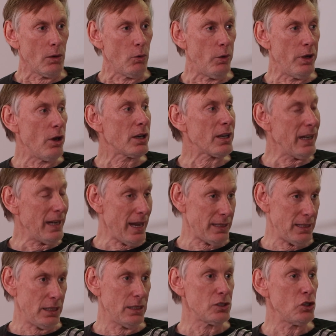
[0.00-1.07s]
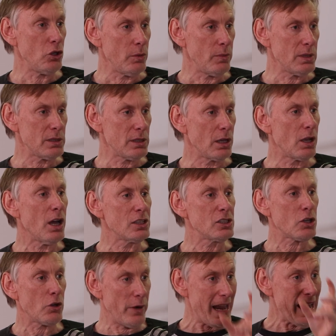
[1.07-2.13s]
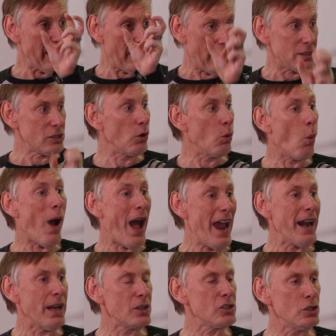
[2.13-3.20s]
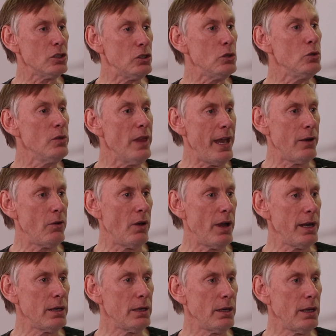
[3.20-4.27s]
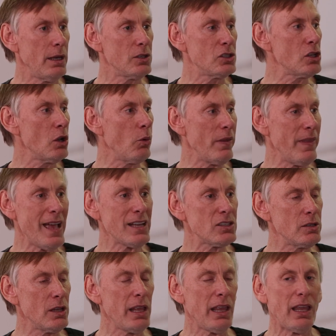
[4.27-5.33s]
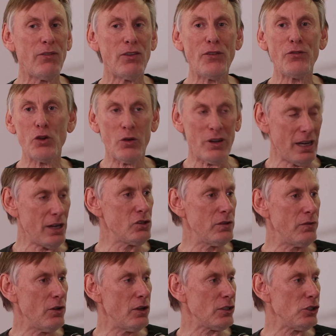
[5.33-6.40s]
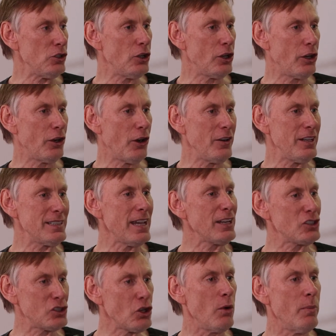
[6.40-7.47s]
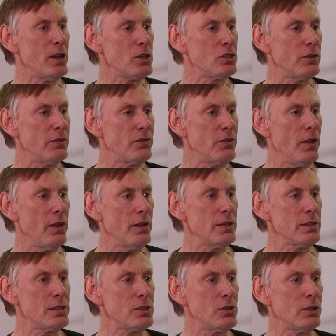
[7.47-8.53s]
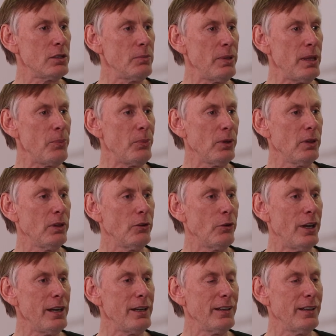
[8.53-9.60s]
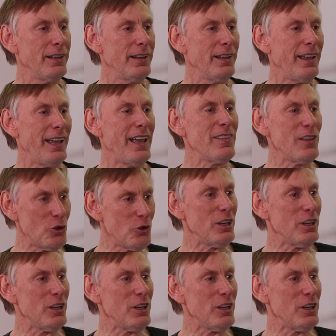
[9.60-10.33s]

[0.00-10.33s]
we're not connecting as humans, and God's created us and wired us to do that, right? Yeah. Mm-hmm. And so when that's, even if you're an introvert and you can only take so much of certain people, right? Yeah. And then